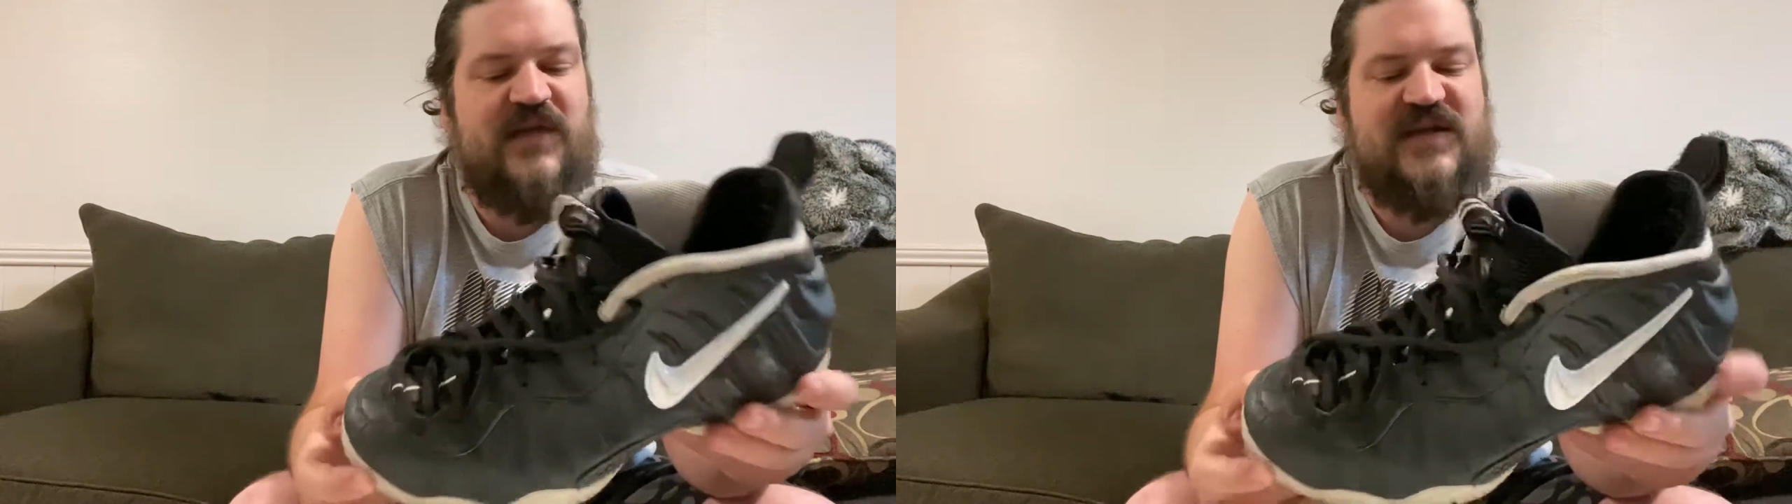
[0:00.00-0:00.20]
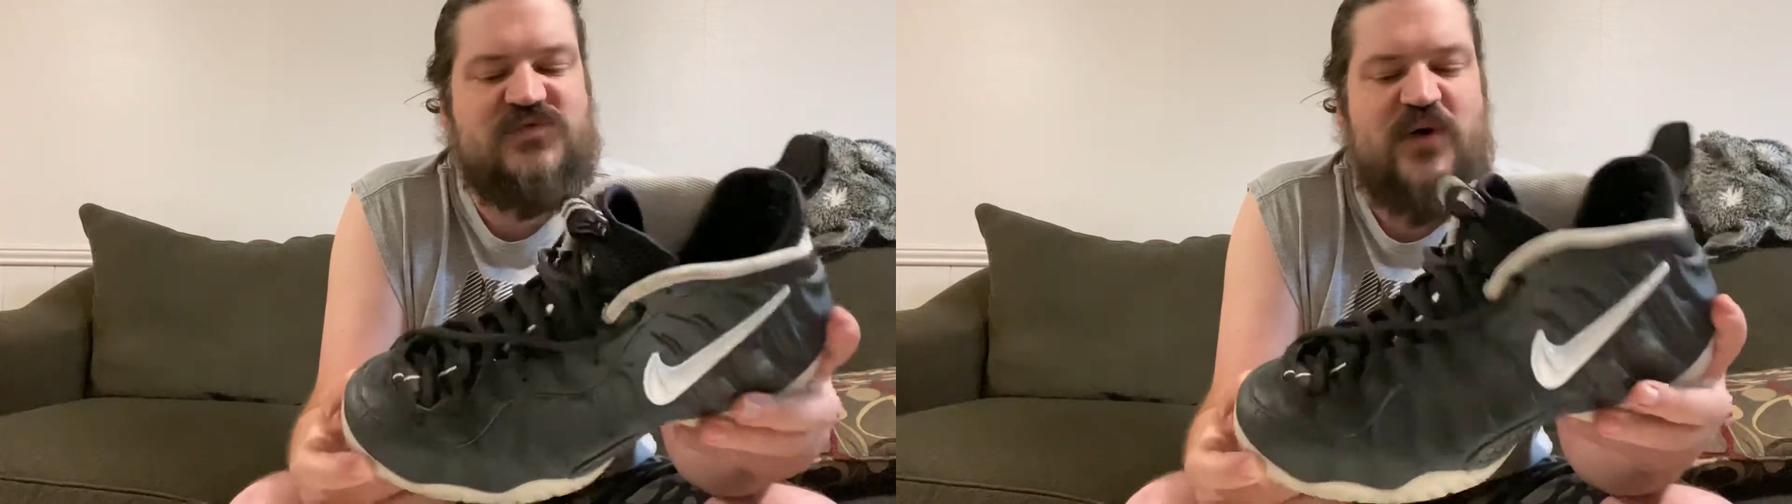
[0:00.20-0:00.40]

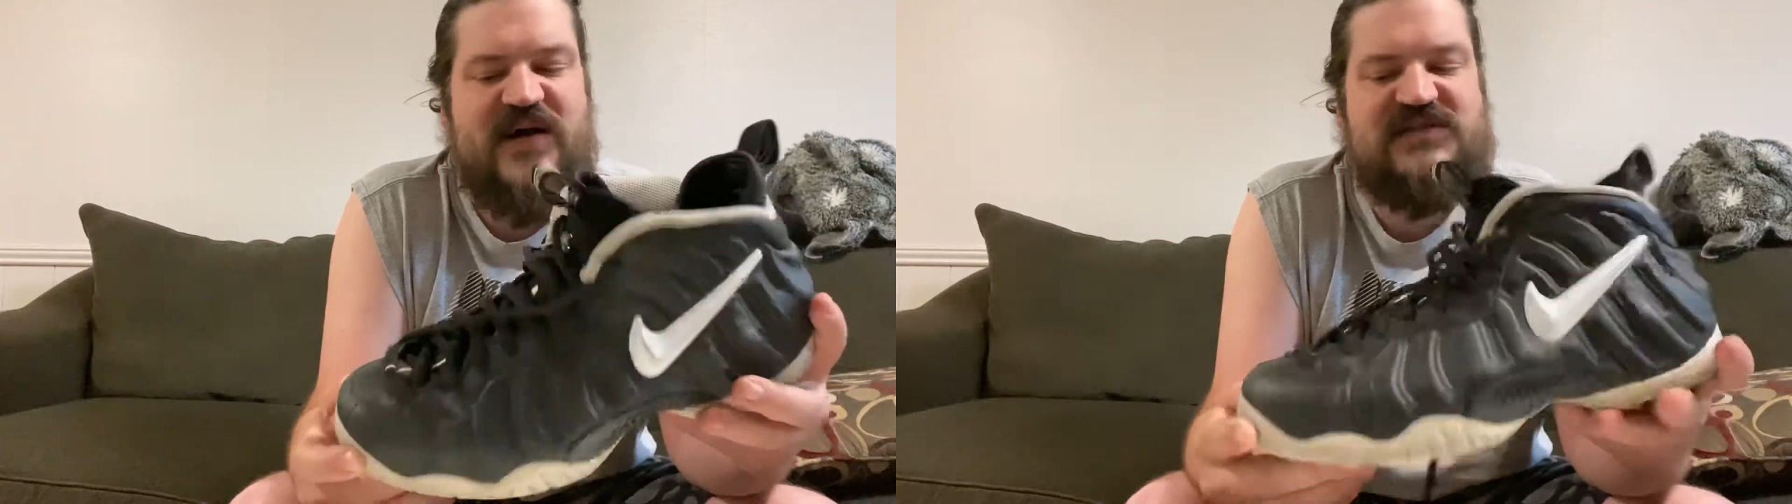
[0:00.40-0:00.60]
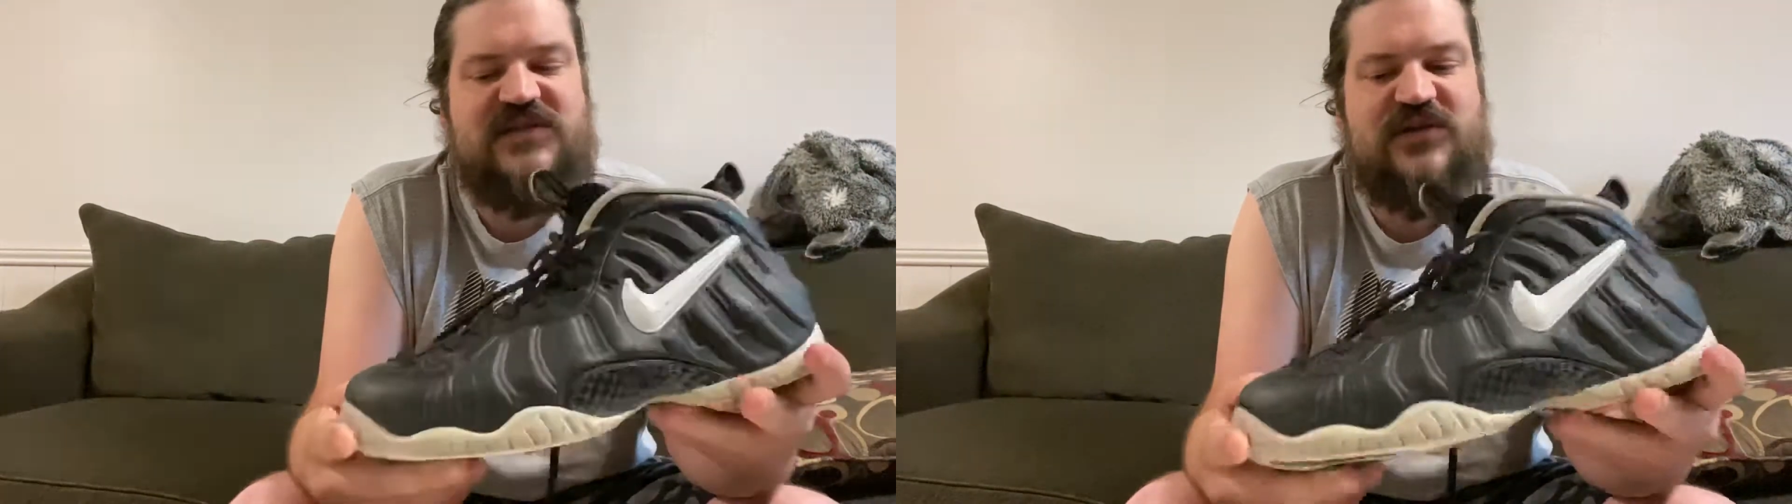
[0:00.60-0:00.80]
that's why
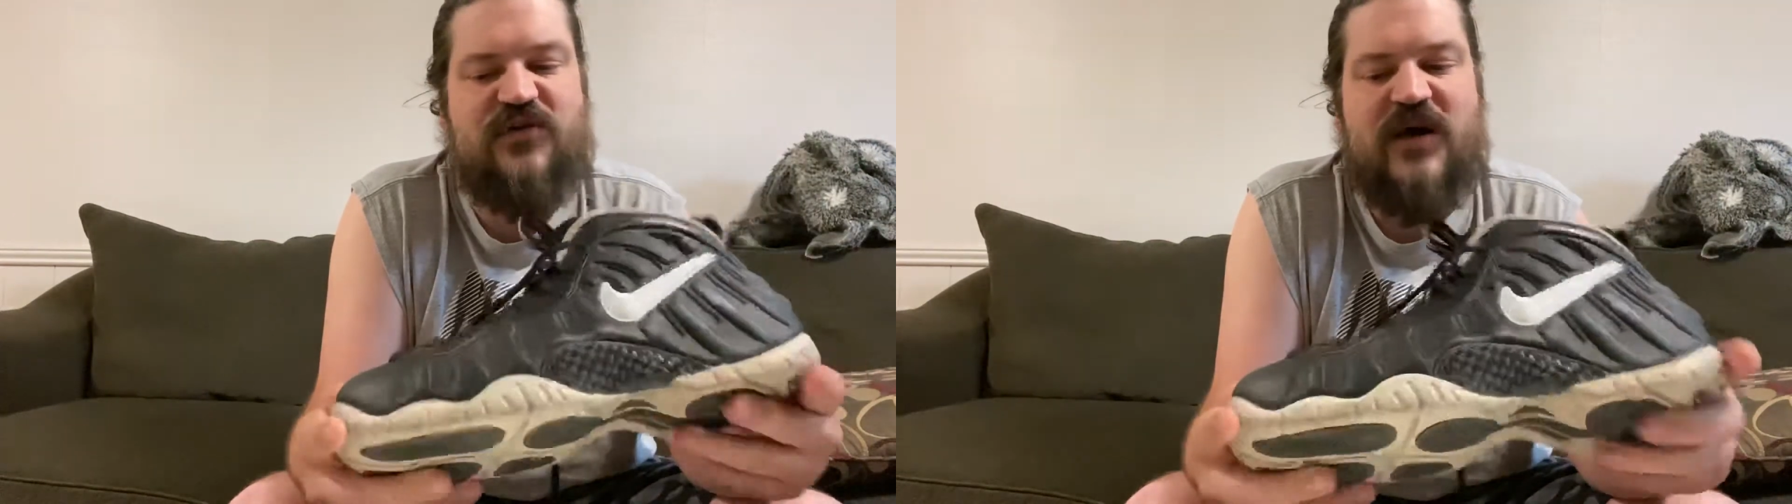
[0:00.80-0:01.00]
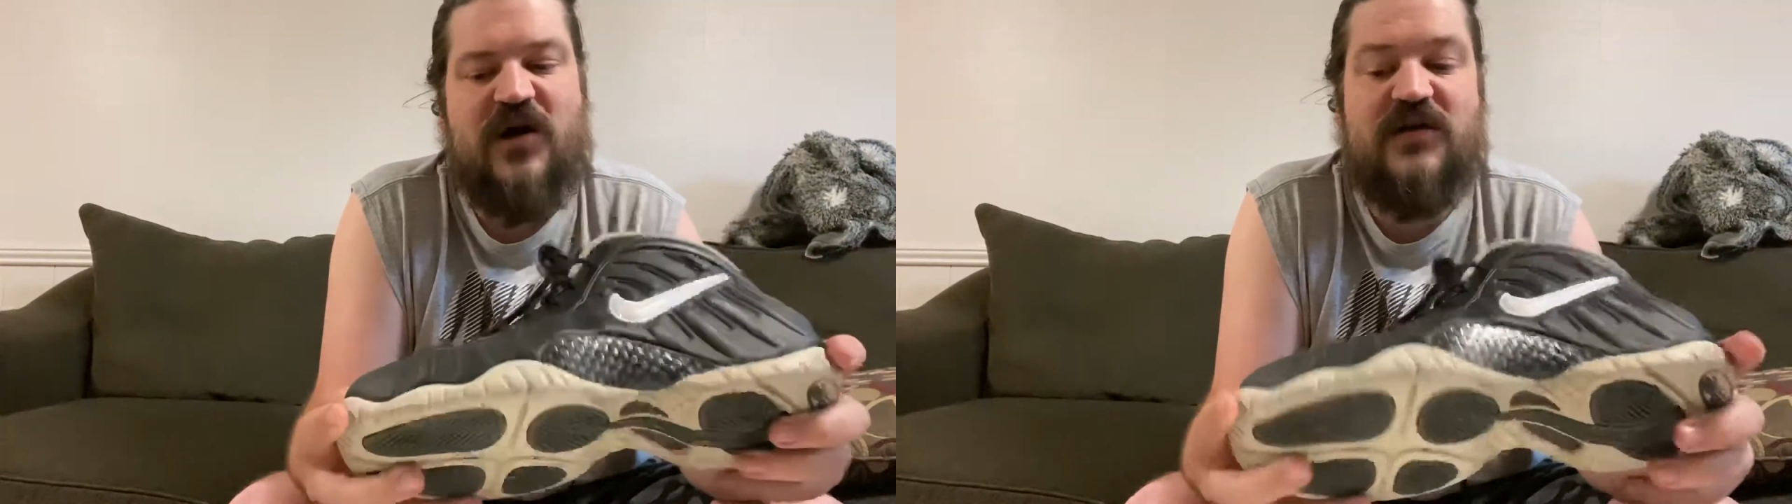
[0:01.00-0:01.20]
it's near to my heart.